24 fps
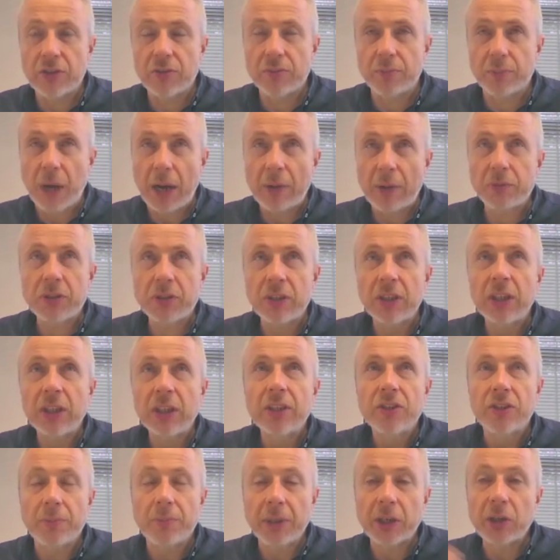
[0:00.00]
perhaps
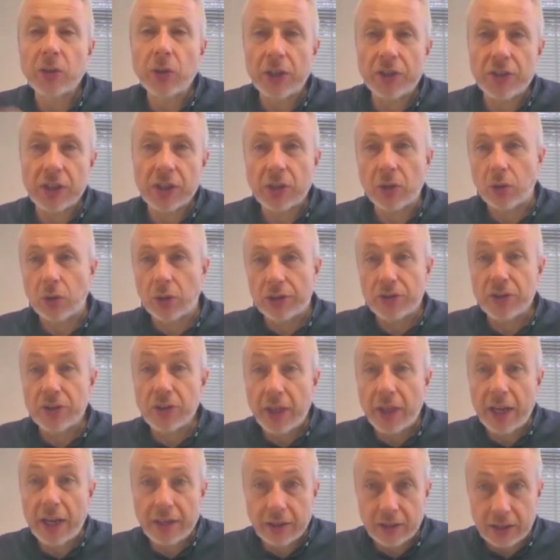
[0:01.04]
to be critical and to
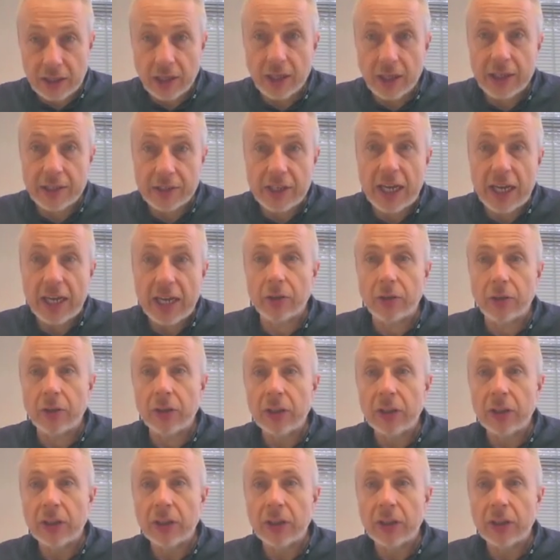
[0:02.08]
then cut it down